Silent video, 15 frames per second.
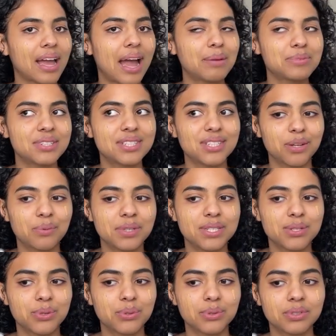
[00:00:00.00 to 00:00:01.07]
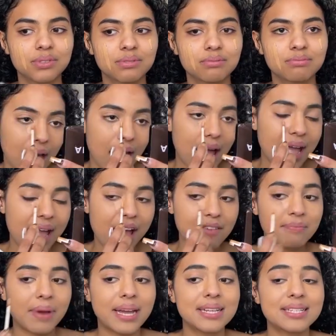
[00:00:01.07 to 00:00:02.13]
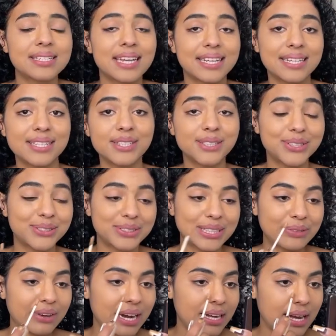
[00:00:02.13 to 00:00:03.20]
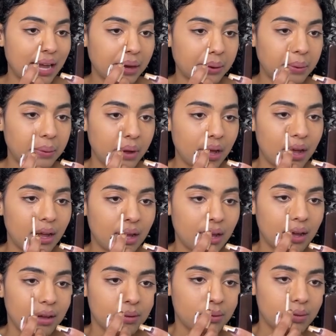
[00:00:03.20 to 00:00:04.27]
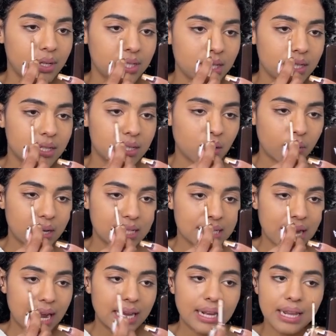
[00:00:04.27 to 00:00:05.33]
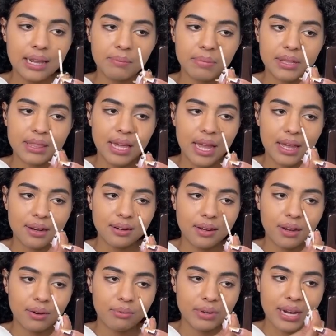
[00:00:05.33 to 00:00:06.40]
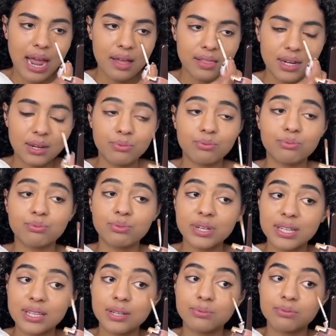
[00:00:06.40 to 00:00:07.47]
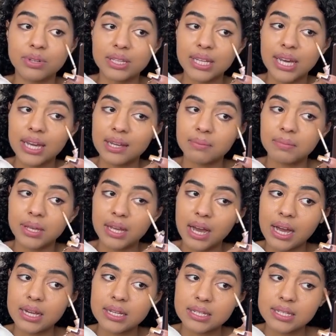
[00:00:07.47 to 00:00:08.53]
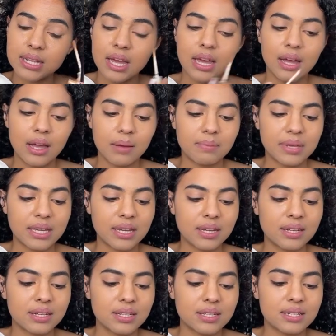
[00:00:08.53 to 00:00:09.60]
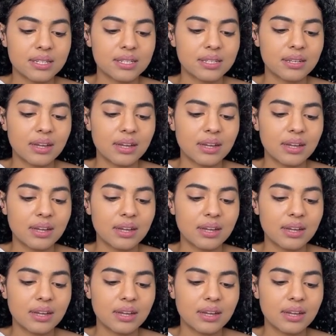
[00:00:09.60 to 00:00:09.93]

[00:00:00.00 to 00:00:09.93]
I'm just done with school. I have my second degree right now, which is so exciting, but then reality really, really hit me, guys, because